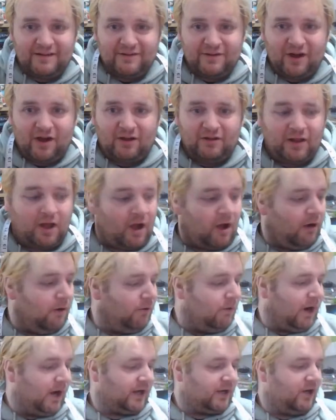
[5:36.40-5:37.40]
Not a lot.
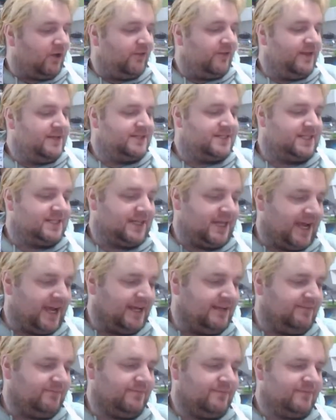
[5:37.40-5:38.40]
Oh, I got this
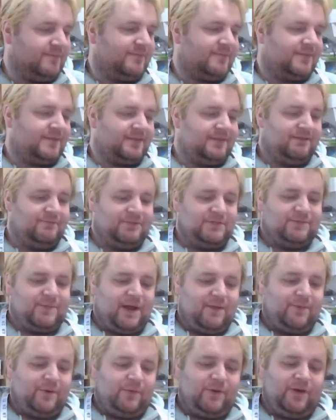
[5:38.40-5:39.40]
today, which
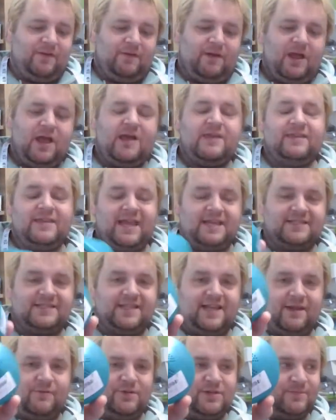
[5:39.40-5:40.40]
might be worth
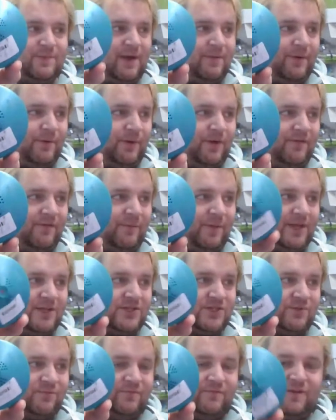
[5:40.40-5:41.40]
yesterday, which might be worth a bit of
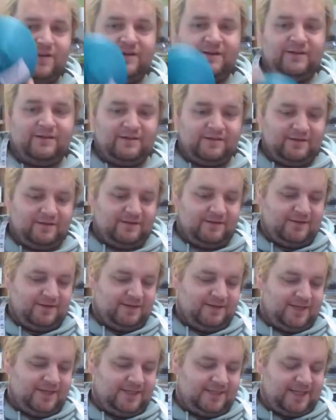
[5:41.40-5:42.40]
something.
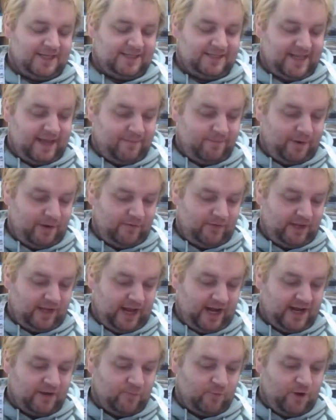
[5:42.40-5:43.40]
This tempo thing,
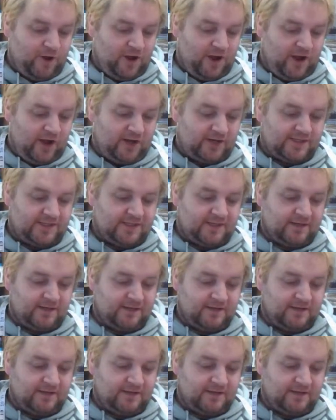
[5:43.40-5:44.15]
and it works.